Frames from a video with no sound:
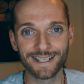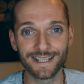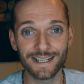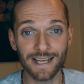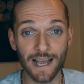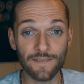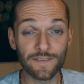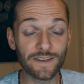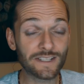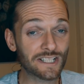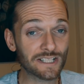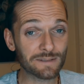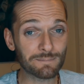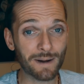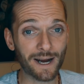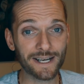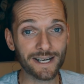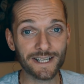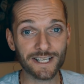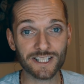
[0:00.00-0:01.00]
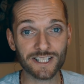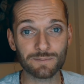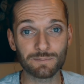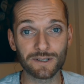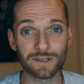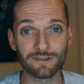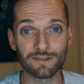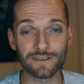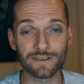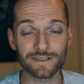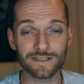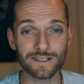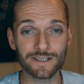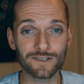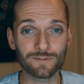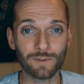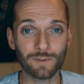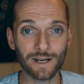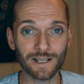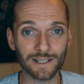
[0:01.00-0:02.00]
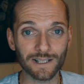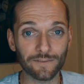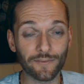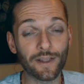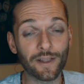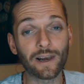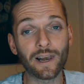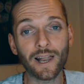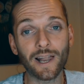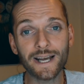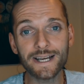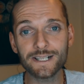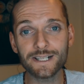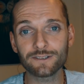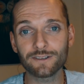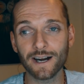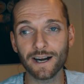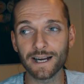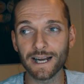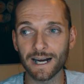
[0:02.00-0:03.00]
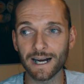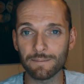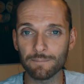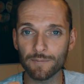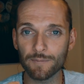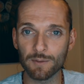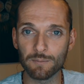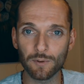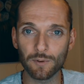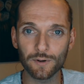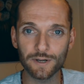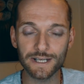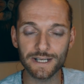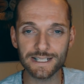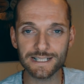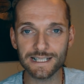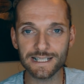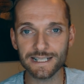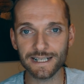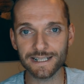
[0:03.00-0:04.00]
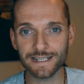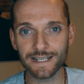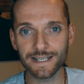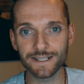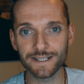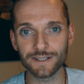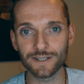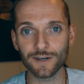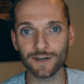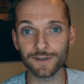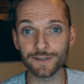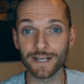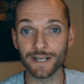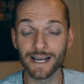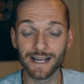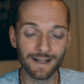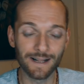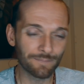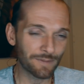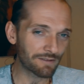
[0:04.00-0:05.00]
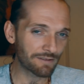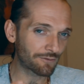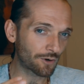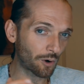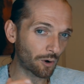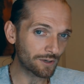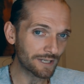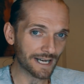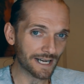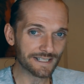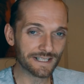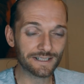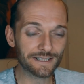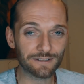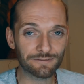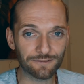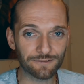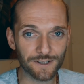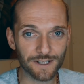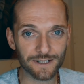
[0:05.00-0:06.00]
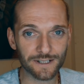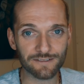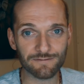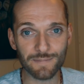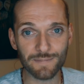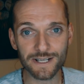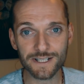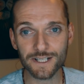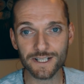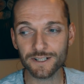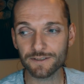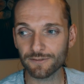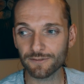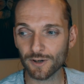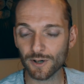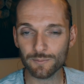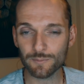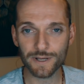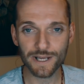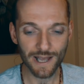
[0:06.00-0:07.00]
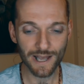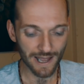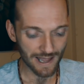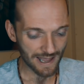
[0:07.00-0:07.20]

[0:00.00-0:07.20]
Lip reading: And this is my experience as well. The lighter I am, the more easily I hear God. If God has a definitive message for me,